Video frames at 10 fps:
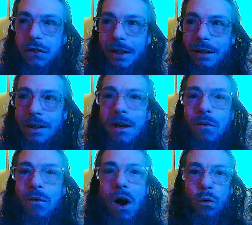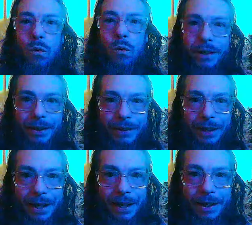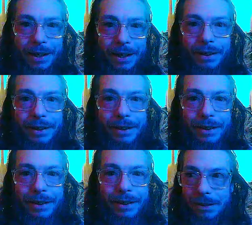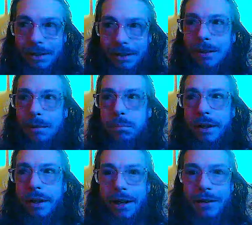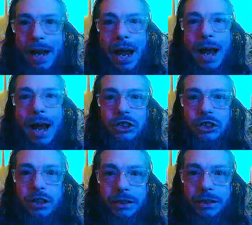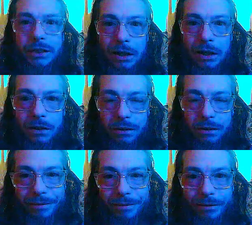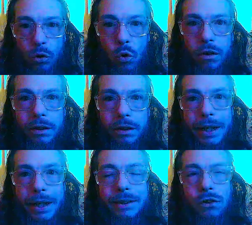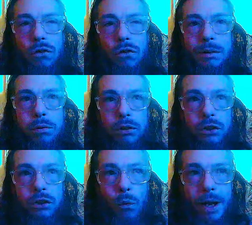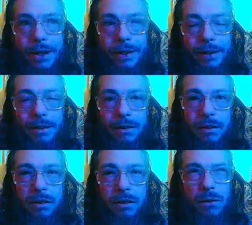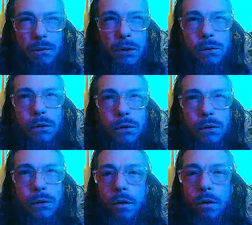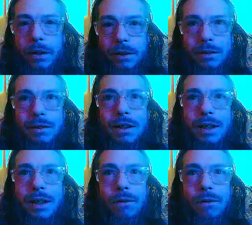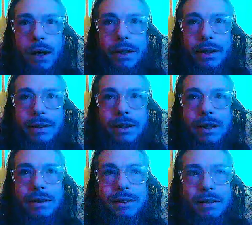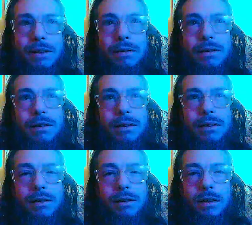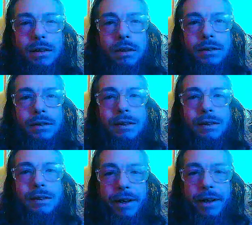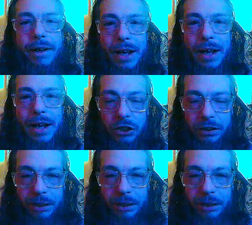it while working, disciplinary action, or they get told to put it away. There's a few verbal warnings. And then finally, disciplinary action.